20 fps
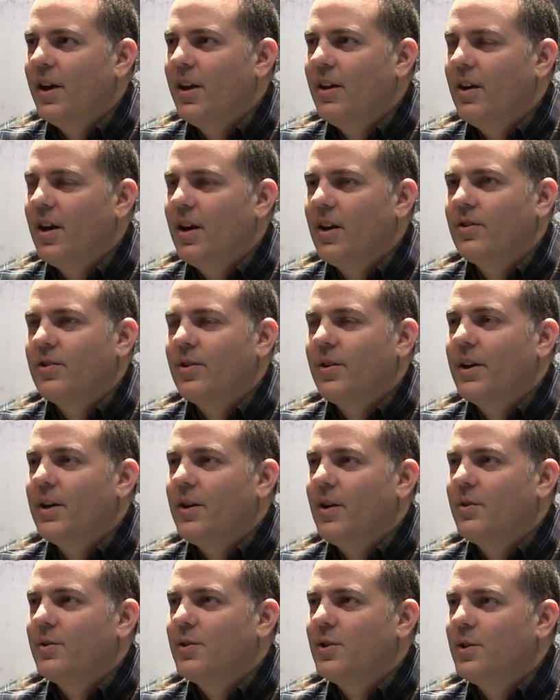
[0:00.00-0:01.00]
a
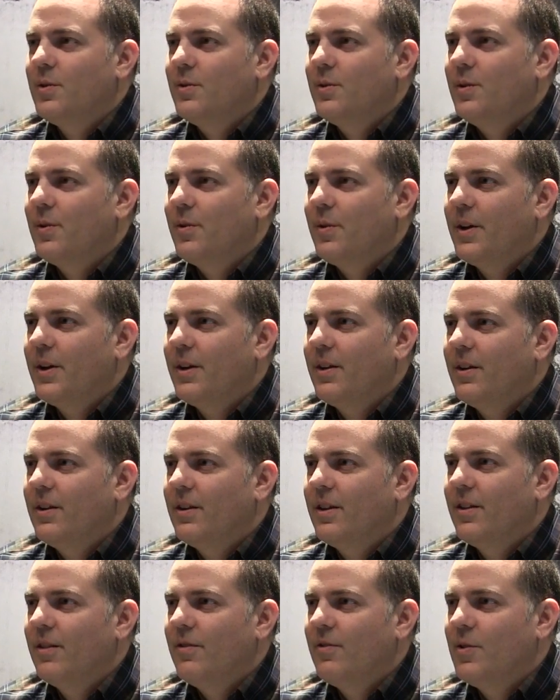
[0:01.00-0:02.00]
Ghost 2 and 3
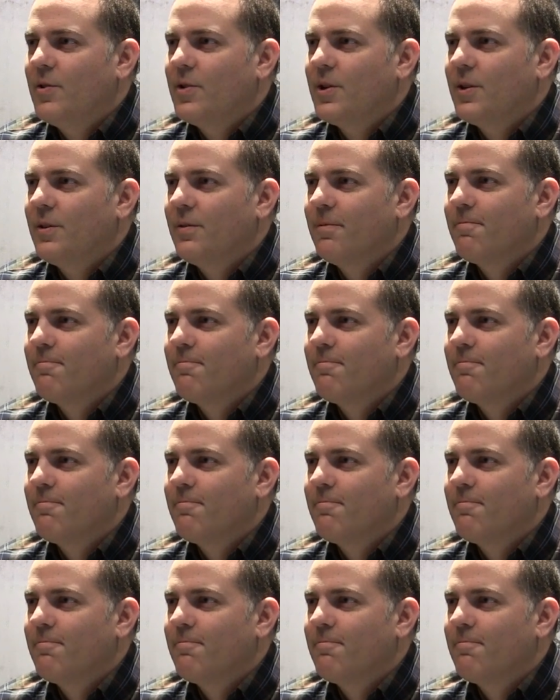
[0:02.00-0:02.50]
in the future.